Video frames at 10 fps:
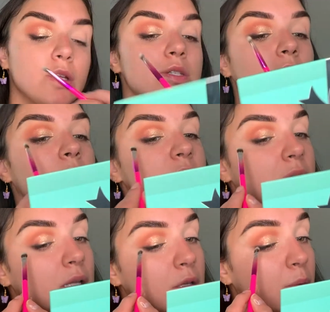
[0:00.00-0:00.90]
So then I'm gonna
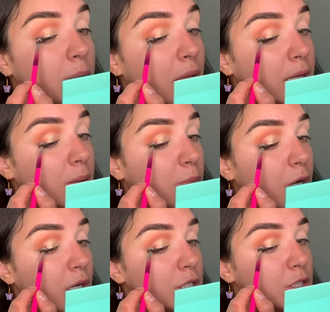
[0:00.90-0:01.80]
take a little blending
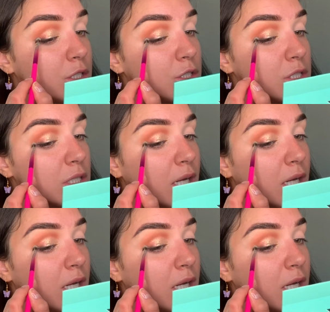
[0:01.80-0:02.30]
brush and just